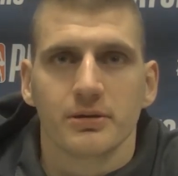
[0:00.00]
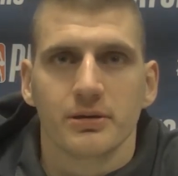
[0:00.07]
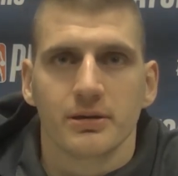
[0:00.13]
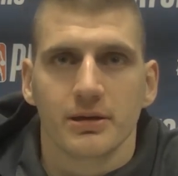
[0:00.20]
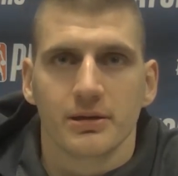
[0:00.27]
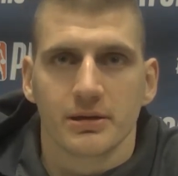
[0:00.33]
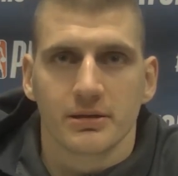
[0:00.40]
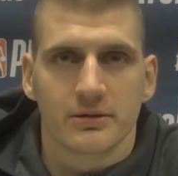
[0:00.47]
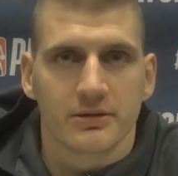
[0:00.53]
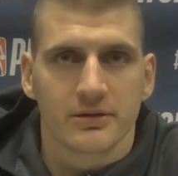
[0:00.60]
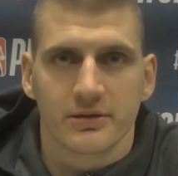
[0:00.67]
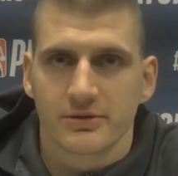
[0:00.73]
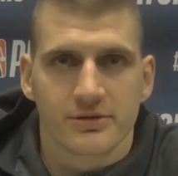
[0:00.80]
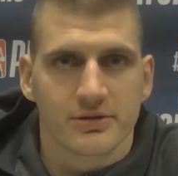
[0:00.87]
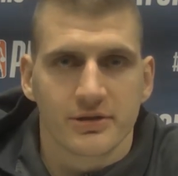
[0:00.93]
I think
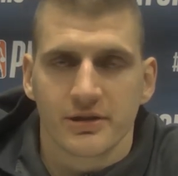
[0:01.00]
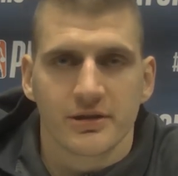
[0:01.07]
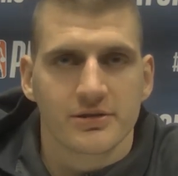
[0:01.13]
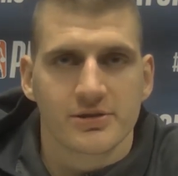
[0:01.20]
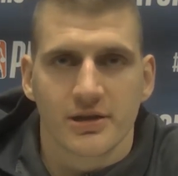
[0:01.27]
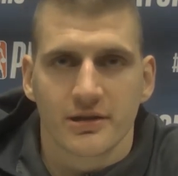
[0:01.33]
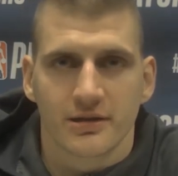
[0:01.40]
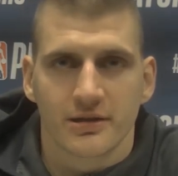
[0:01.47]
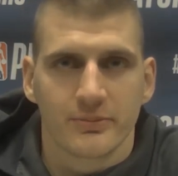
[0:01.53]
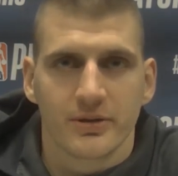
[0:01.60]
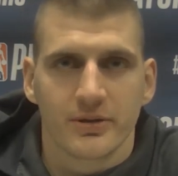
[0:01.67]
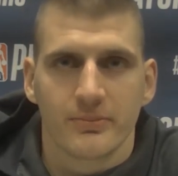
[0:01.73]
he's just going to be